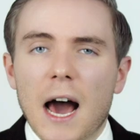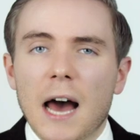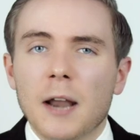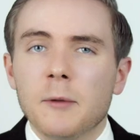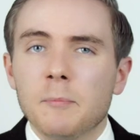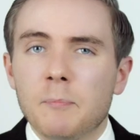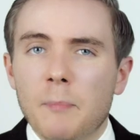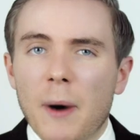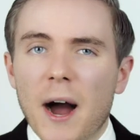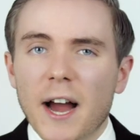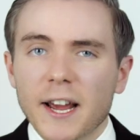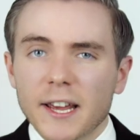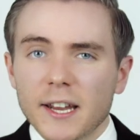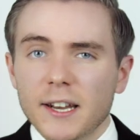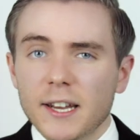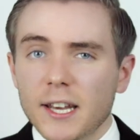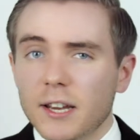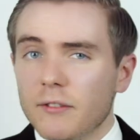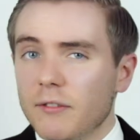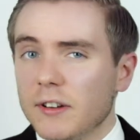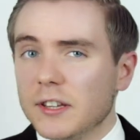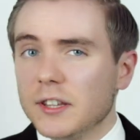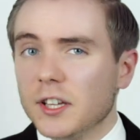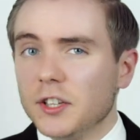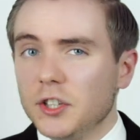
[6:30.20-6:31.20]
and
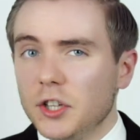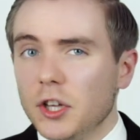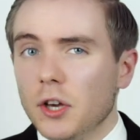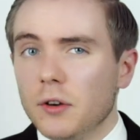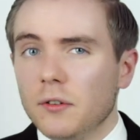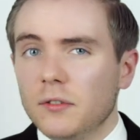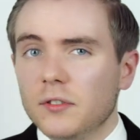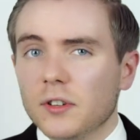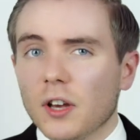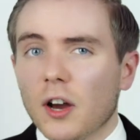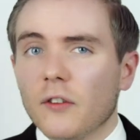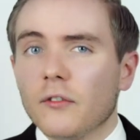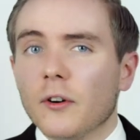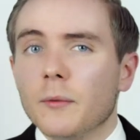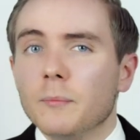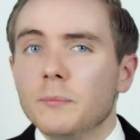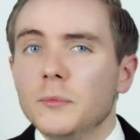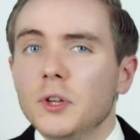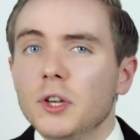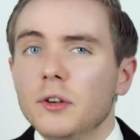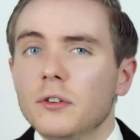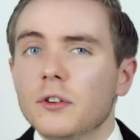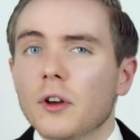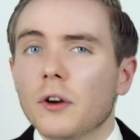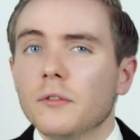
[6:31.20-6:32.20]
pioneering the use of
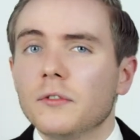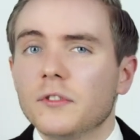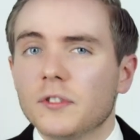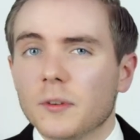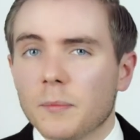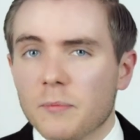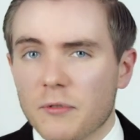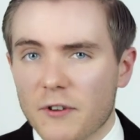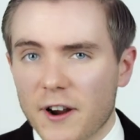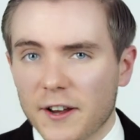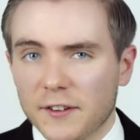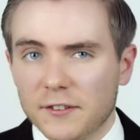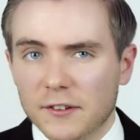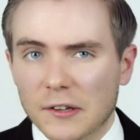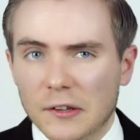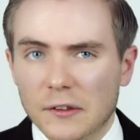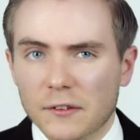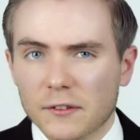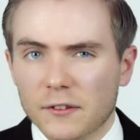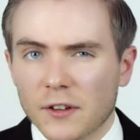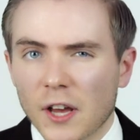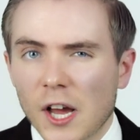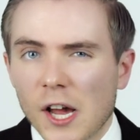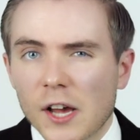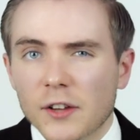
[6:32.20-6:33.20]

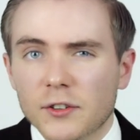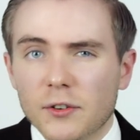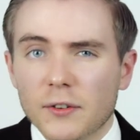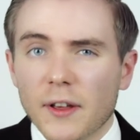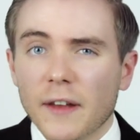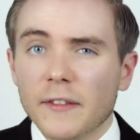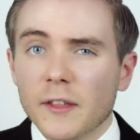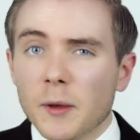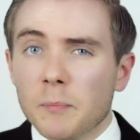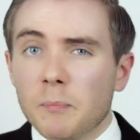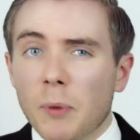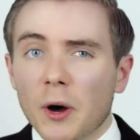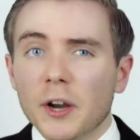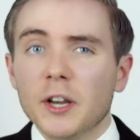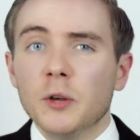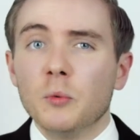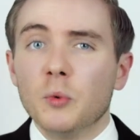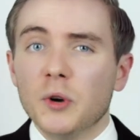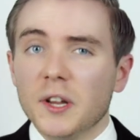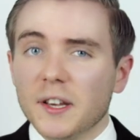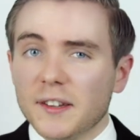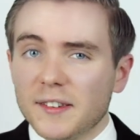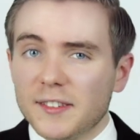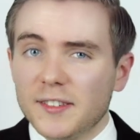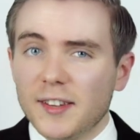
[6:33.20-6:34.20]
immunosuppressants so that the body
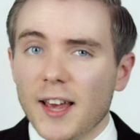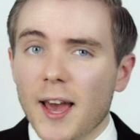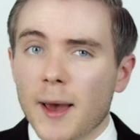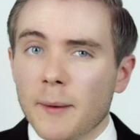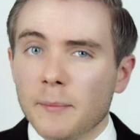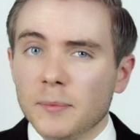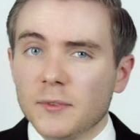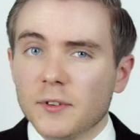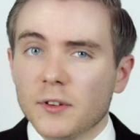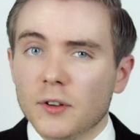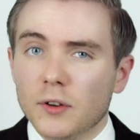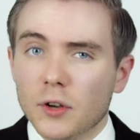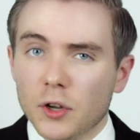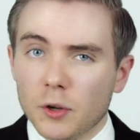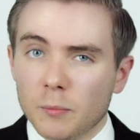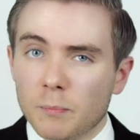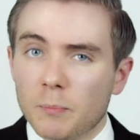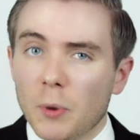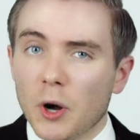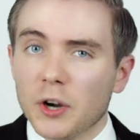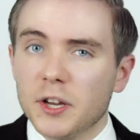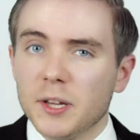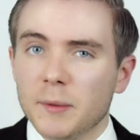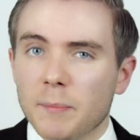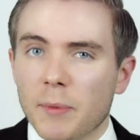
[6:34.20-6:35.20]
would accept new
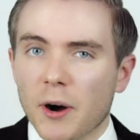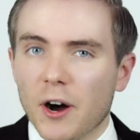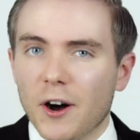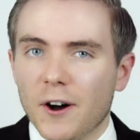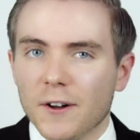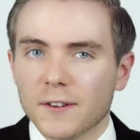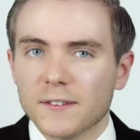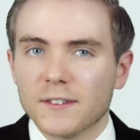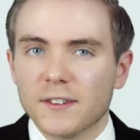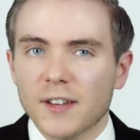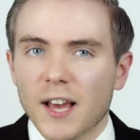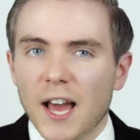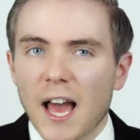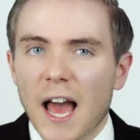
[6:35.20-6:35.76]
body parts.